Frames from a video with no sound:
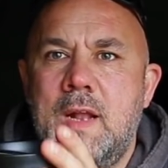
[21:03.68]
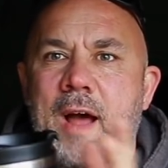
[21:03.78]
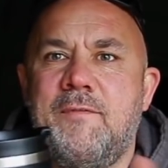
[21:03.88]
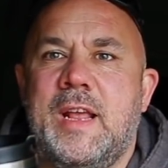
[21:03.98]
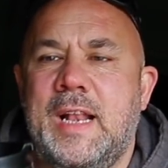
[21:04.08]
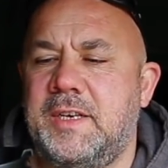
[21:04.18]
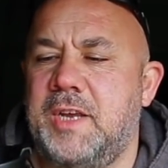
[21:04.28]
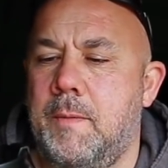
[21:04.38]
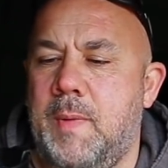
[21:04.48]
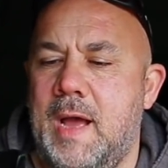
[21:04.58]
Lovely, clicks
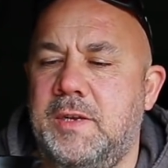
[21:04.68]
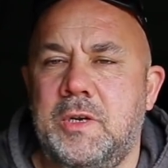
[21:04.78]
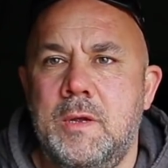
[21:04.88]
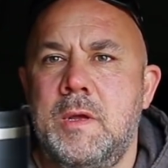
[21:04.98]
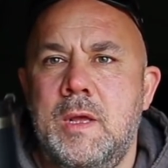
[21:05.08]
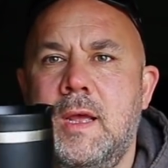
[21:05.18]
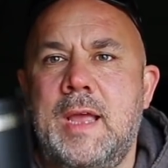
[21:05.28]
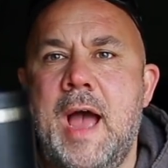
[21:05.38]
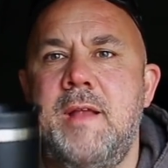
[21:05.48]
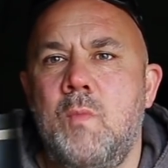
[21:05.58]
into place.
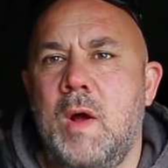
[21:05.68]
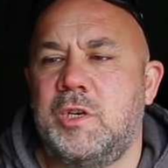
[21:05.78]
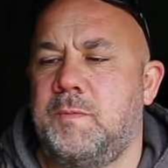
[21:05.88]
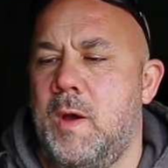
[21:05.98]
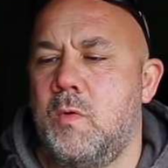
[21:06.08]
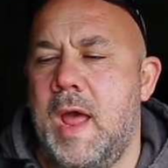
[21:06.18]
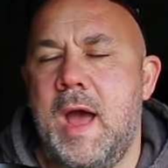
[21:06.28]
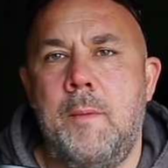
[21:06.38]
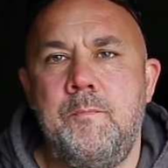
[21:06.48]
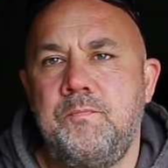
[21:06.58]
Again, won't spill
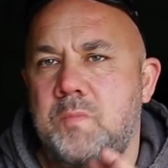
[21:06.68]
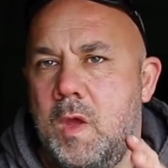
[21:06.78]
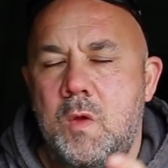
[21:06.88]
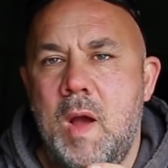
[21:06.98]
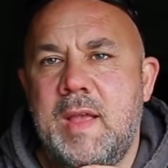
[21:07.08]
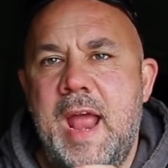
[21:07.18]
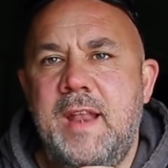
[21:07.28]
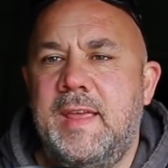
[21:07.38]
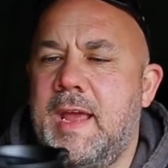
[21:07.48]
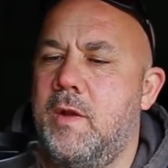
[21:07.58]
now. You won't get
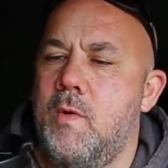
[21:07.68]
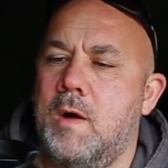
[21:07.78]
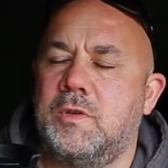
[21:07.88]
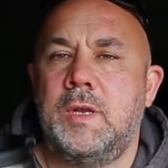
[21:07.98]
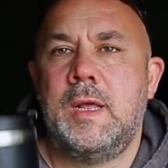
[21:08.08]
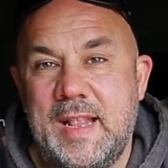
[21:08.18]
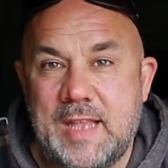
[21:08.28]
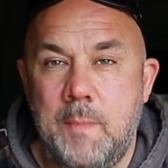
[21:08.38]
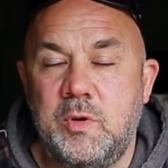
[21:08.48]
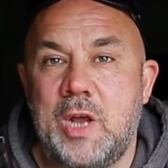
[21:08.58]
anything anywhere else. It
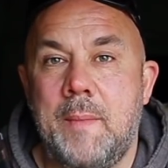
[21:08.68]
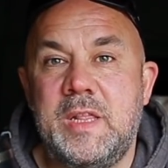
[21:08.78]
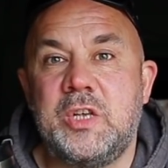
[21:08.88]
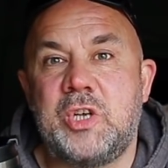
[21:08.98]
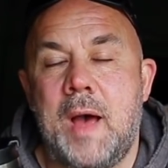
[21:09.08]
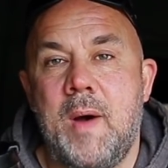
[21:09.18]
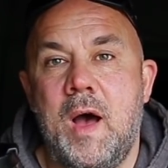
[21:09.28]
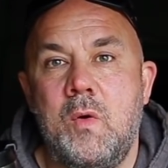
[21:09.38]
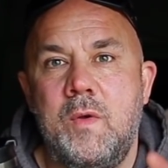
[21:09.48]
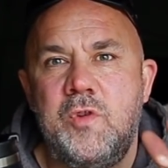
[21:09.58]
doubles up in the
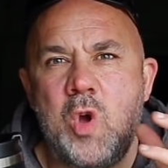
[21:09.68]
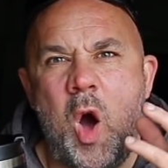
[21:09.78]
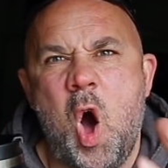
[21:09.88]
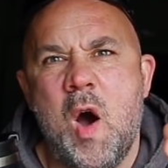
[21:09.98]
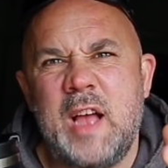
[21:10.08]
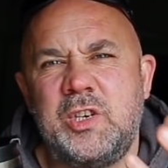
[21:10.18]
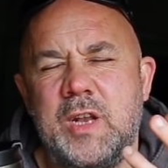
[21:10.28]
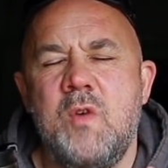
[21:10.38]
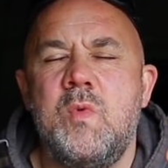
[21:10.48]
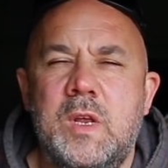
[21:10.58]
summer. If you've got ice, you
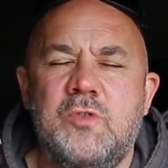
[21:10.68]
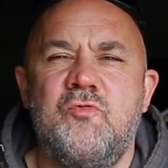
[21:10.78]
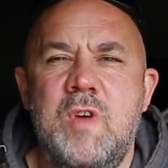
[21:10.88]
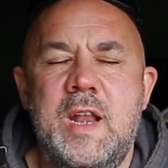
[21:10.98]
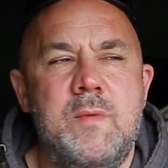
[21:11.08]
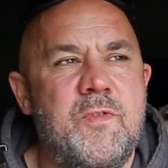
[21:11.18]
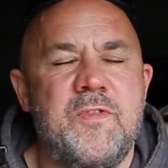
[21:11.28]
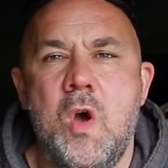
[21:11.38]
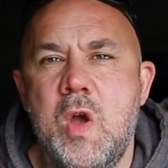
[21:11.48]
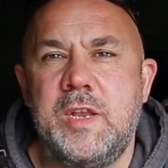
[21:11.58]
know it's really
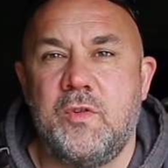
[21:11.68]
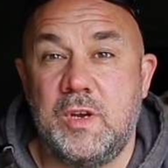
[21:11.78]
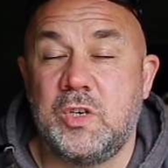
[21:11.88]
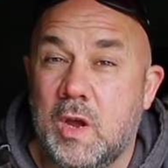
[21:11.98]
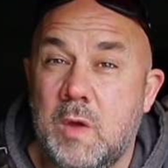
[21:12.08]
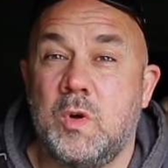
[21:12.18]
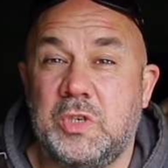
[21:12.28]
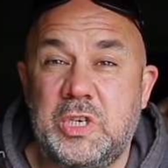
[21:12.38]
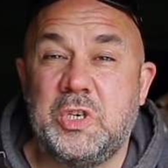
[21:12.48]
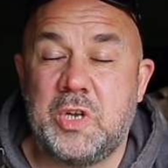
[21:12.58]
30 degrees like it was this